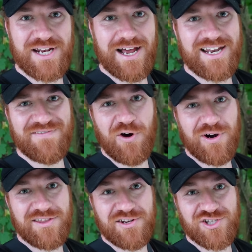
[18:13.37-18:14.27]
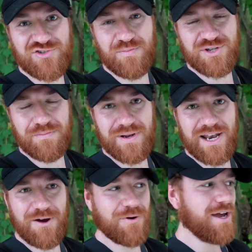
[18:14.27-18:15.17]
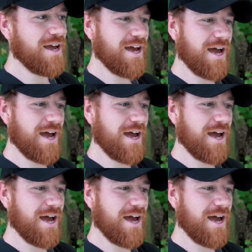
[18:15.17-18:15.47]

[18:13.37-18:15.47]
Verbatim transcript: used today, I'll leave it all in the description below.